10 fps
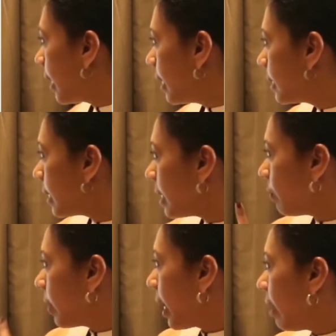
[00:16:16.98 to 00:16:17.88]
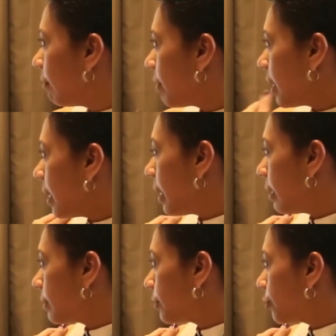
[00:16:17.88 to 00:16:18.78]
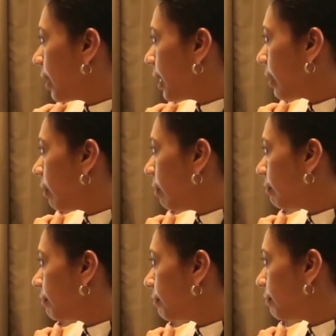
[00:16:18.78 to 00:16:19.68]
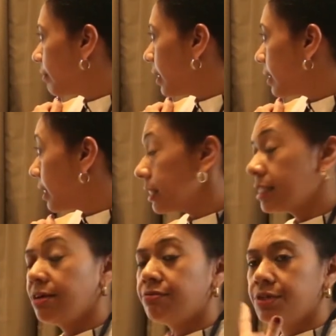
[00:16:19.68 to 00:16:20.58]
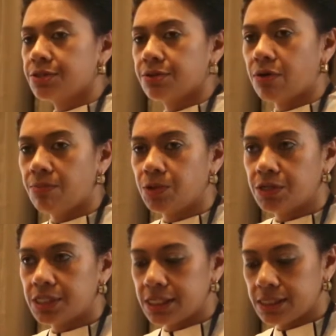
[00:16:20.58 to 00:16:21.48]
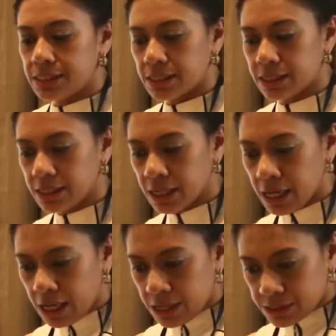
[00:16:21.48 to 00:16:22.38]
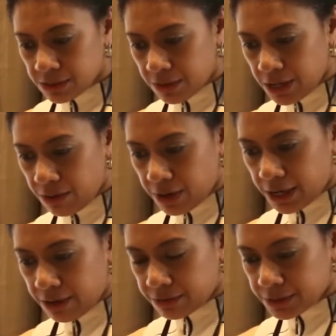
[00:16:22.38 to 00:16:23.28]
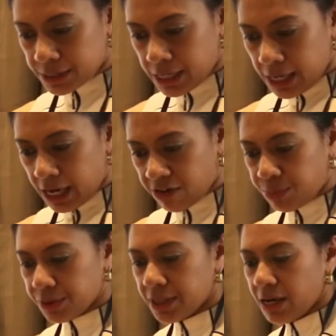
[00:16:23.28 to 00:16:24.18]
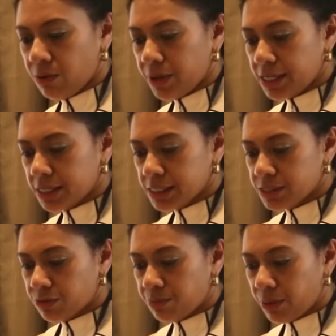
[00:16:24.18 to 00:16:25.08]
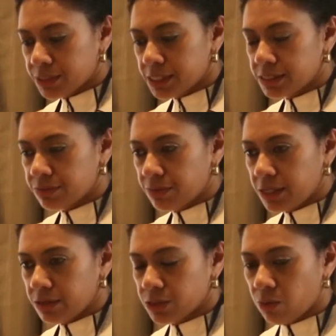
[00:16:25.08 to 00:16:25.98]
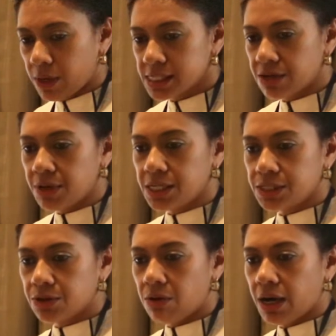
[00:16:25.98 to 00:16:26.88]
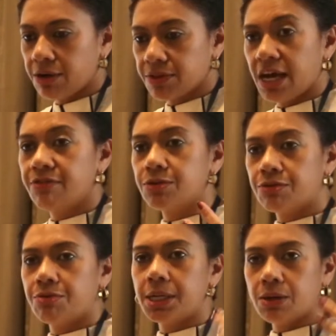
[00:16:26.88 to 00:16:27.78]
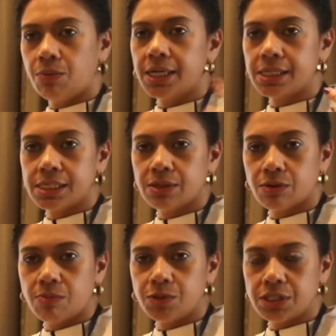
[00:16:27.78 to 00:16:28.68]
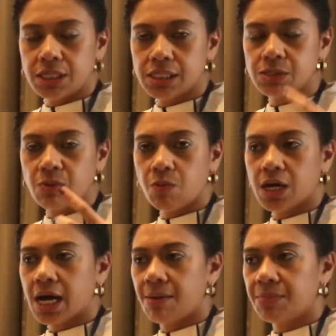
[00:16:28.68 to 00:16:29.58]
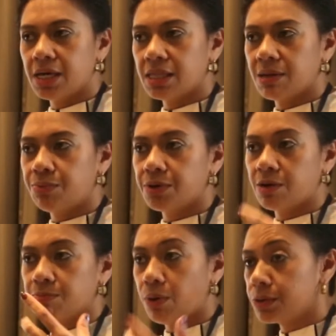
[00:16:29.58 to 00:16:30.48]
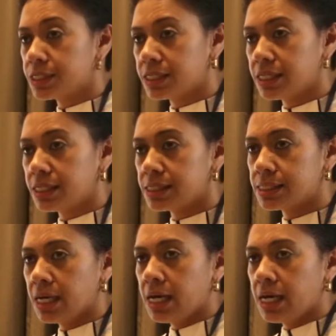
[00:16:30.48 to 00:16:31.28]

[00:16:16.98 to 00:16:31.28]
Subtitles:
days, and then we have the training of the delivery to the communities, yeah? So they go out. I've put their awareness through posters and radio. So once they're ready to go out, they have to create awareness in the community. This is when we're coming. They put out posters.